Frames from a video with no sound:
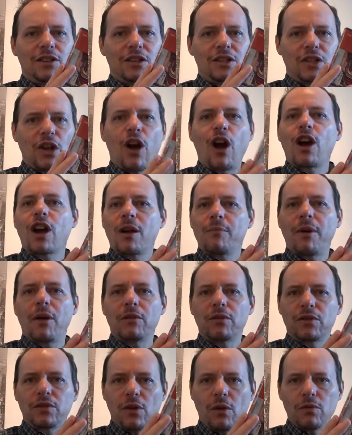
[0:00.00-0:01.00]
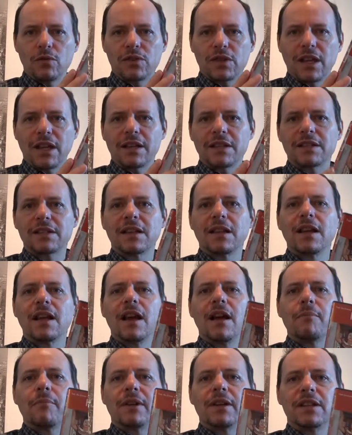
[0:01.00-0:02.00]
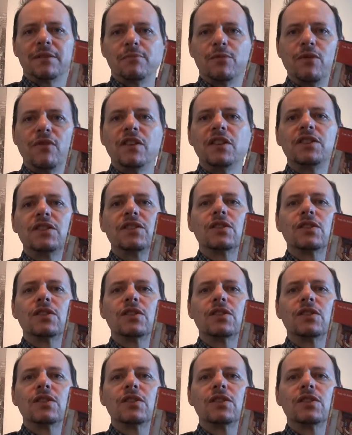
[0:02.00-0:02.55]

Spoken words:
talk about those things, but his movies